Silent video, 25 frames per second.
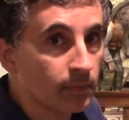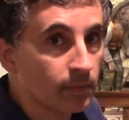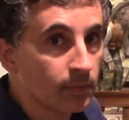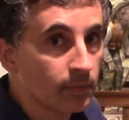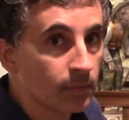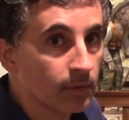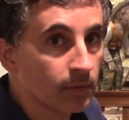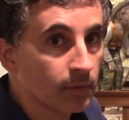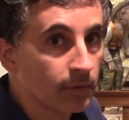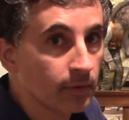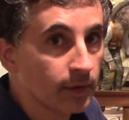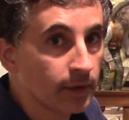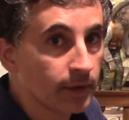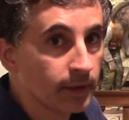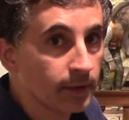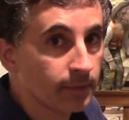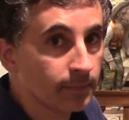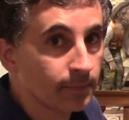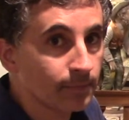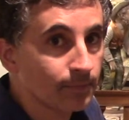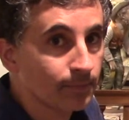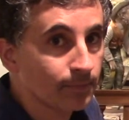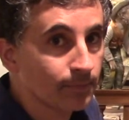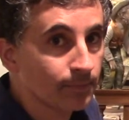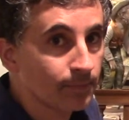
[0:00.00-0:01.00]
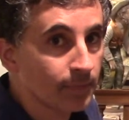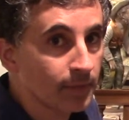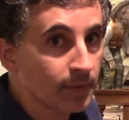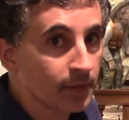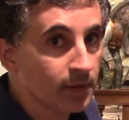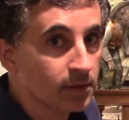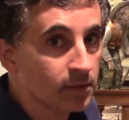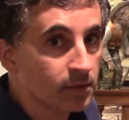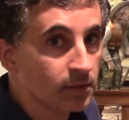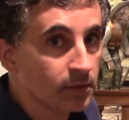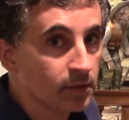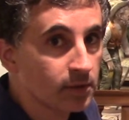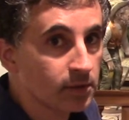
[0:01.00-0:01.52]
right?
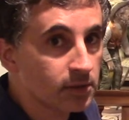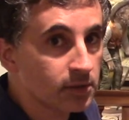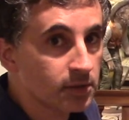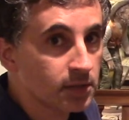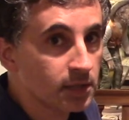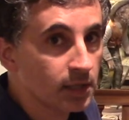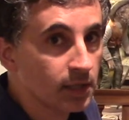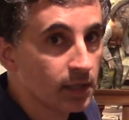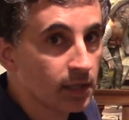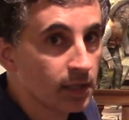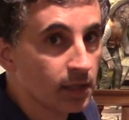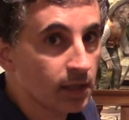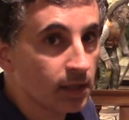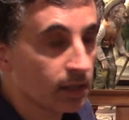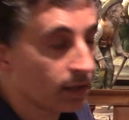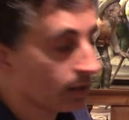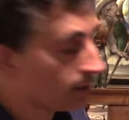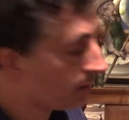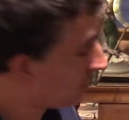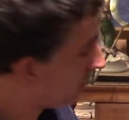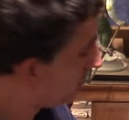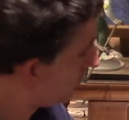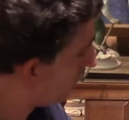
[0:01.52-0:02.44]
So here's D, here's E.